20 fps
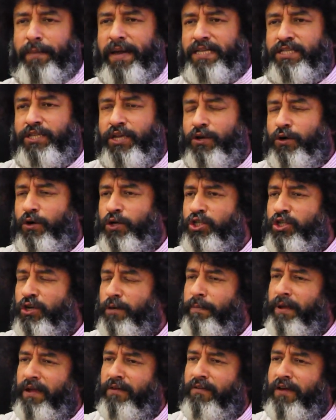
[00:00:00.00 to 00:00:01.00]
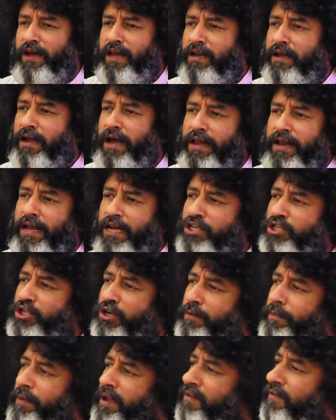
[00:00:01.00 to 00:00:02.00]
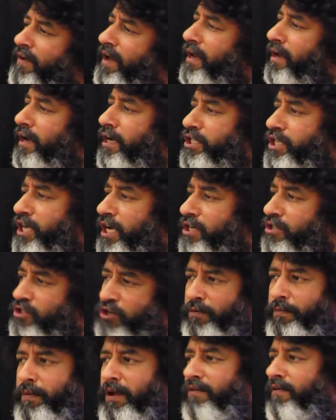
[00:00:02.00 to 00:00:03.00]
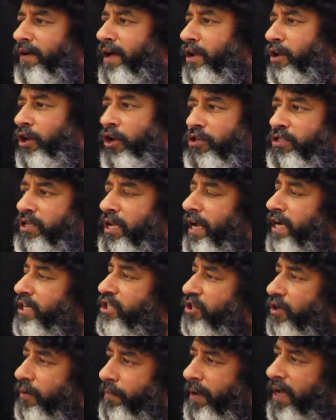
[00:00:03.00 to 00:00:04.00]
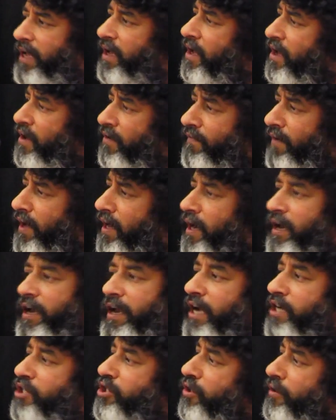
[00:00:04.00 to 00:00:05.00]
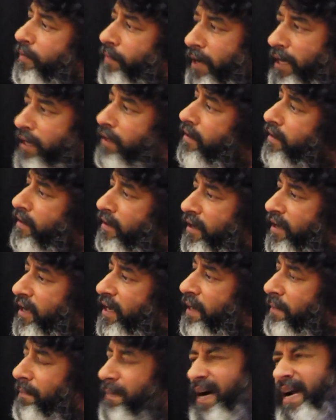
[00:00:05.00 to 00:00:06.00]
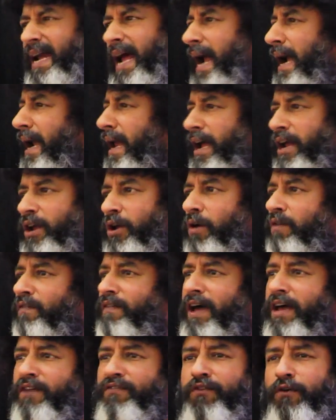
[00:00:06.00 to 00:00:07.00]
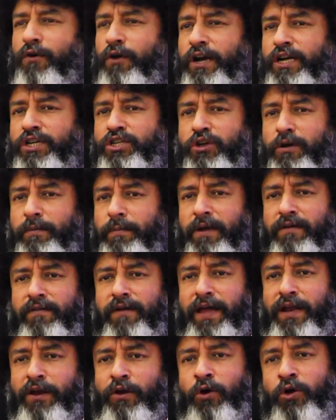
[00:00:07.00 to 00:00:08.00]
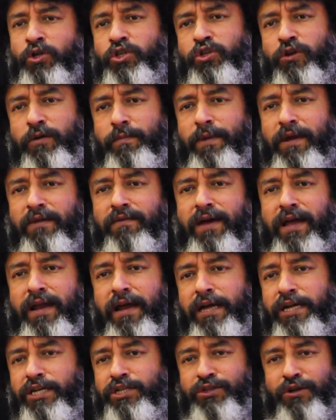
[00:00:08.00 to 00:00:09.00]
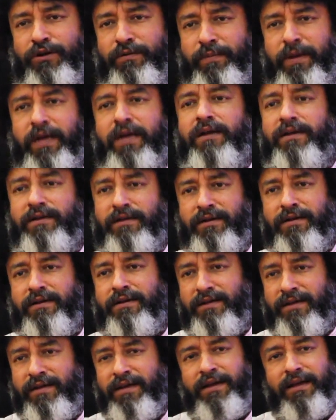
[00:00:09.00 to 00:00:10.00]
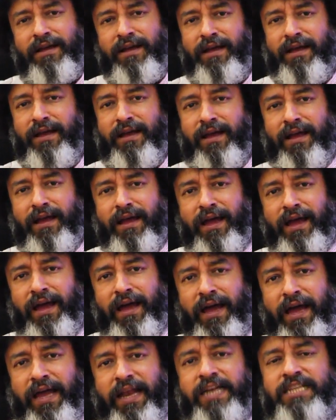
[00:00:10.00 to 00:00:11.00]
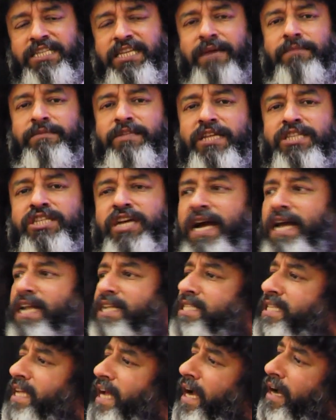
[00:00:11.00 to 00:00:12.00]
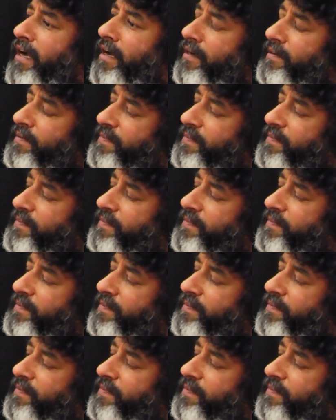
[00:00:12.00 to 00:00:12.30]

Mexico should be, where Ghana should be, where Russia should be, where New Zealand should be, where India should be. But Dad, I know where forehead should be, where nose should be, where eyes should be." And it seemed the child said,